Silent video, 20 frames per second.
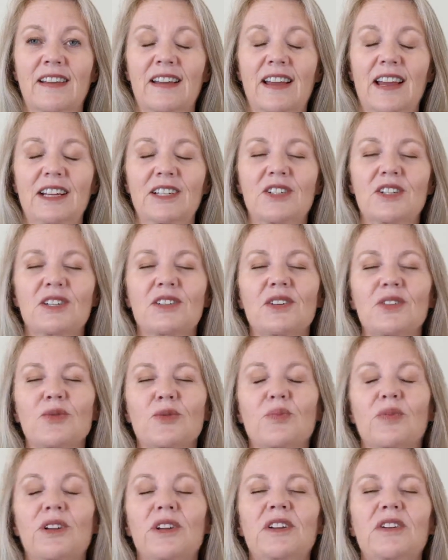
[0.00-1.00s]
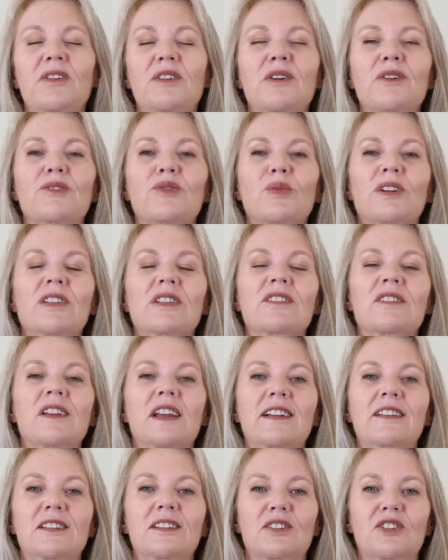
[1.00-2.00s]
And she says Brenda knows what it's
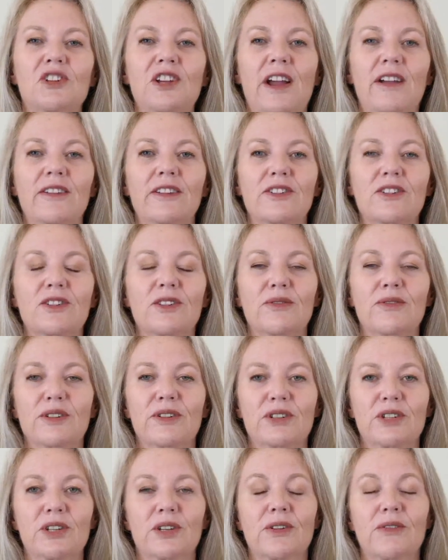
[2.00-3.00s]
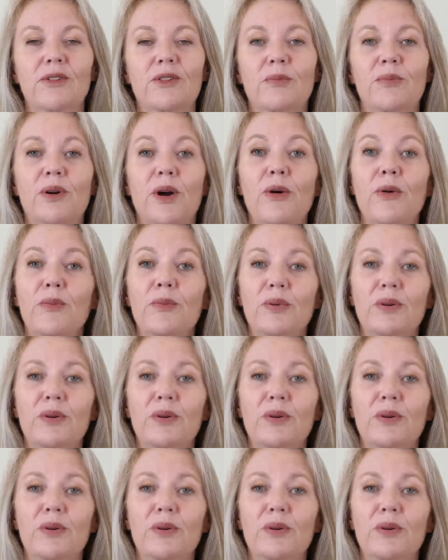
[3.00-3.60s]
like to challenge the vision of the Pope.